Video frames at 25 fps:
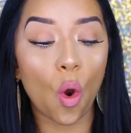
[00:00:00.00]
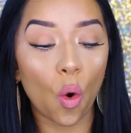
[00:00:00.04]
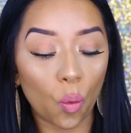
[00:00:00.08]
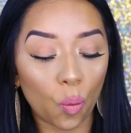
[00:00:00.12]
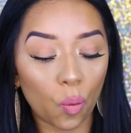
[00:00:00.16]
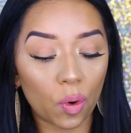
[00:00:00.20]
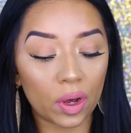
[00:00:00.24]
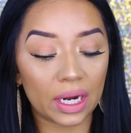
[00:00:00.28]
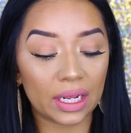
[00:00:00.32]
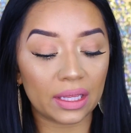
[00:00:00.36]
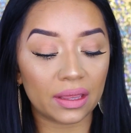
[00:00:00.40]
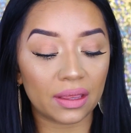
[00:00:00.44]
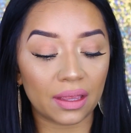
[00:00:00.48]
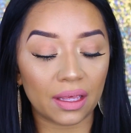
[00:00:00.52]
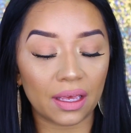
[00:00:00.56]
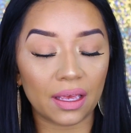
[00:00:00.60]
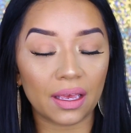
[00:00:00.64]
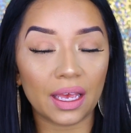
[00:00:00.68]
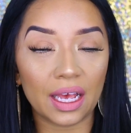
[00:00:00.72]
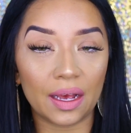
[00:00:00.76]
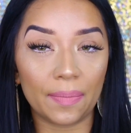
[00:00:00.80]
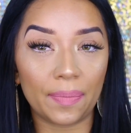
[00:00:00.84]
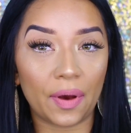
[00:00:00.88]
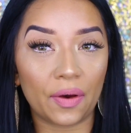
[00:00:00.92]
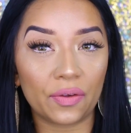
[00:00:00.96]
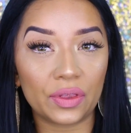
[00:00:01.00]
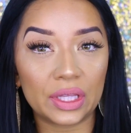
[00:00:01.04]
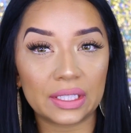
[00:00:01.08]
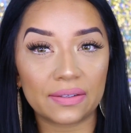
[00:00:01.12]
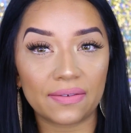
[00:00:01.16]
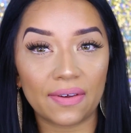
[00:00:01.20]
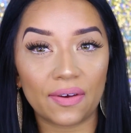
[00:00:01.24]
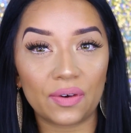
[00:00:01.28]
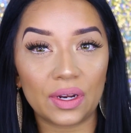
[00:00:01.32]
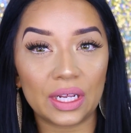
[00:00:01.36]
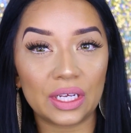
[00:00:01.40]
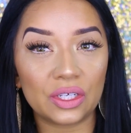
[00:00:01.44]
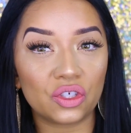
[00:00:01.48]
what I think about this
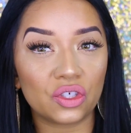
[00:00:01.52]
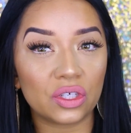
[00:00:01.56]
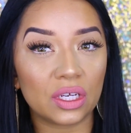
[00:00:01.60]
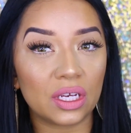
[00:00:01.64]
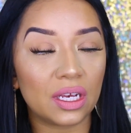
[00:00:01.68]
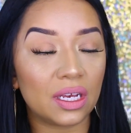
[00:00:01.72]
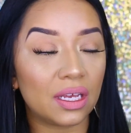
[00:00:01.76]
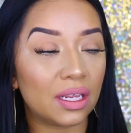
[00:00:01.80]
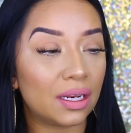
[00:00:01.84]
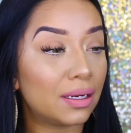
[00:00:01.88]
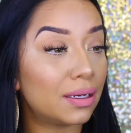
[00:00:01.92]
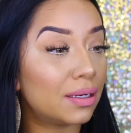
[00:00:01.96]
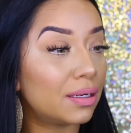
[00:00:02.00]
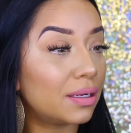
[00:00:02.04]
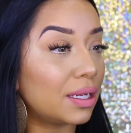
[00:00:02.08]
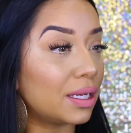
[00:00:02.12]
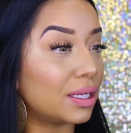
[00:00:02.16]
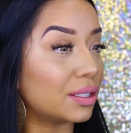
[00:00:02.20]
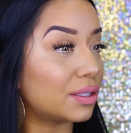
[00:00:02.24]
foundation.